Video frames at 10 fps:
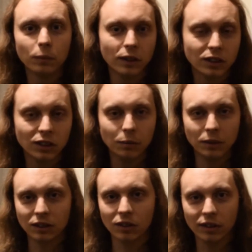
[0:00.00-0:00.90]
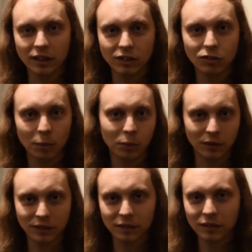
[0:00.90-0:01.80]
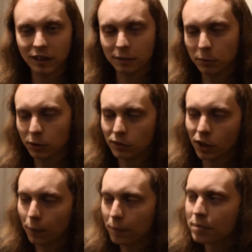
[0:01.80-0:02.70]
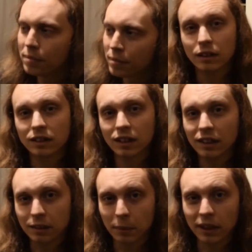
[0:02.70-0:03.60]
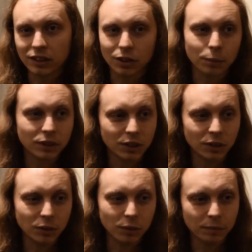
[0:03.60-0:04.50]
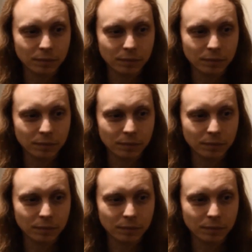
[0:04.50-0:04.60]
We assume he's got in trouble and has moved on. Suddenly it's my job to